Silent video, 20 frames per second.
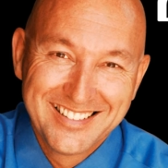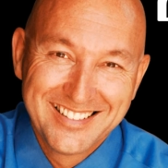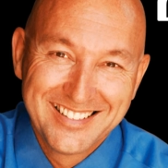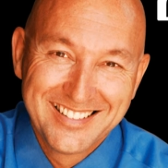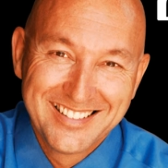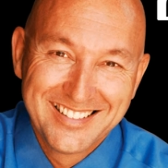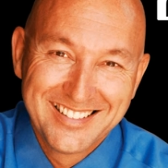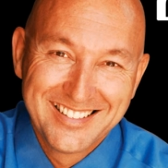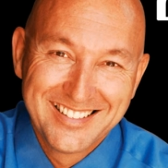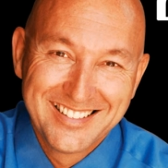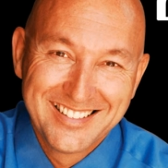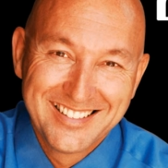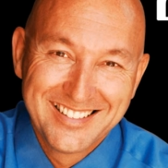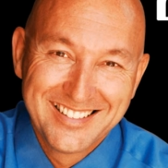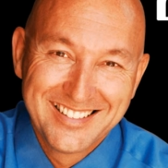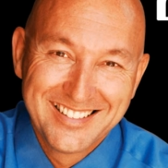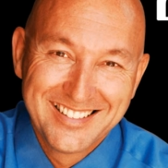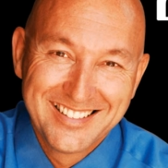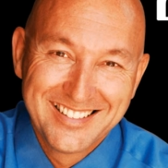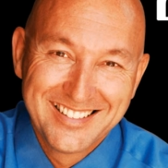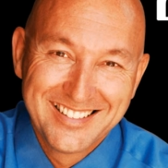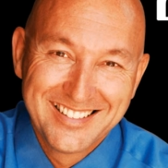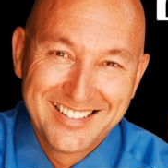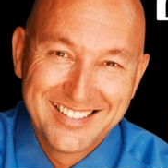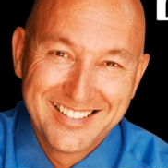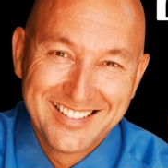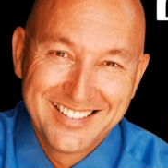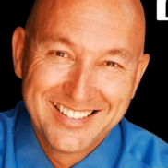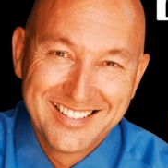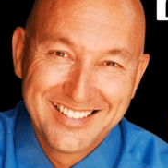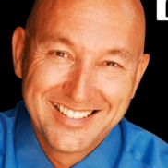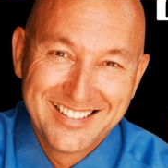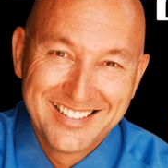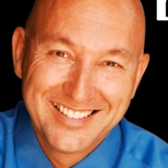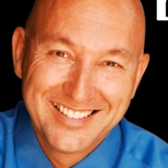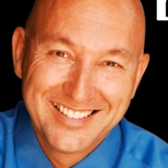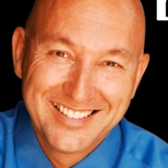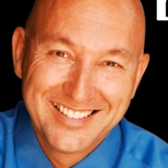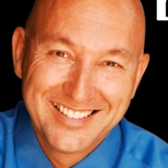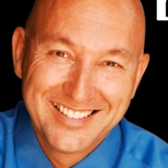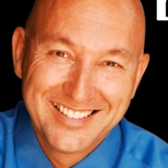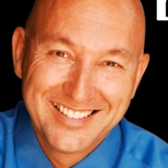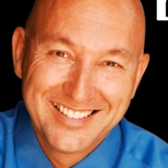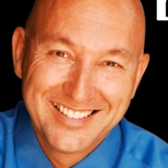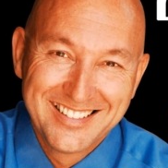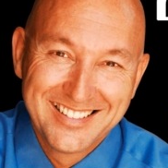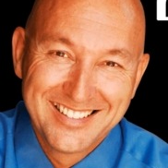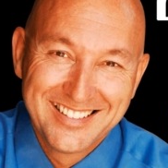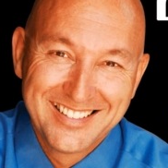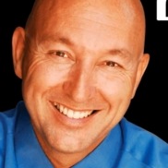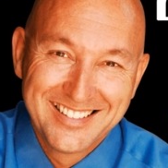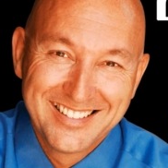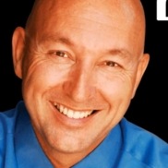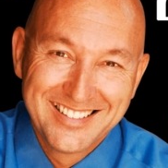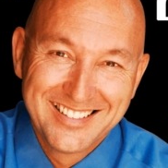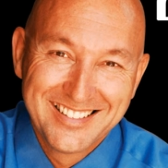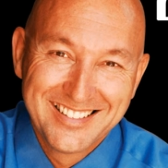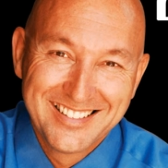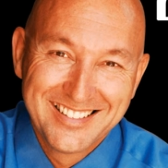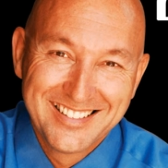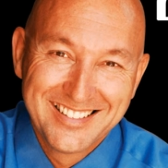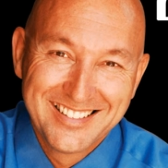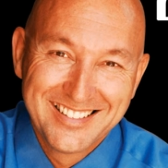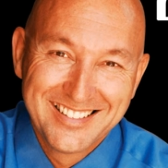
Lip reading: (no lip movement)